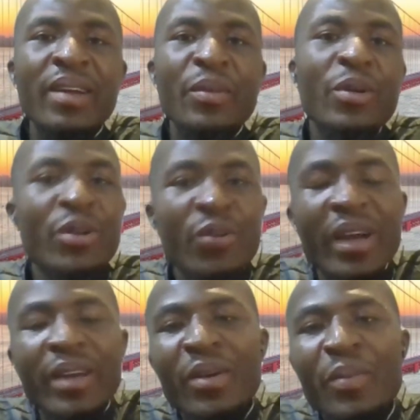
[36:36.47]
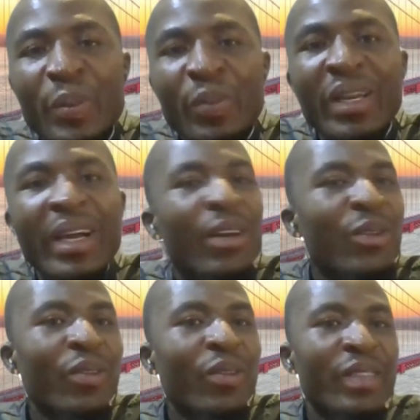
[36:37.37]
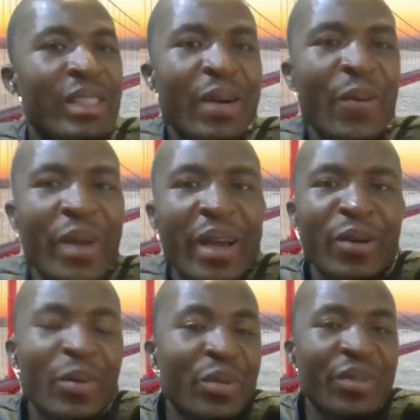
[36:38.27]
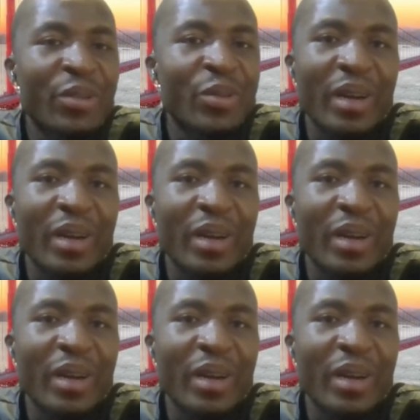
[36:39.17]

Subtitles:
because we are young people, there are a lot of things that we are not privy to.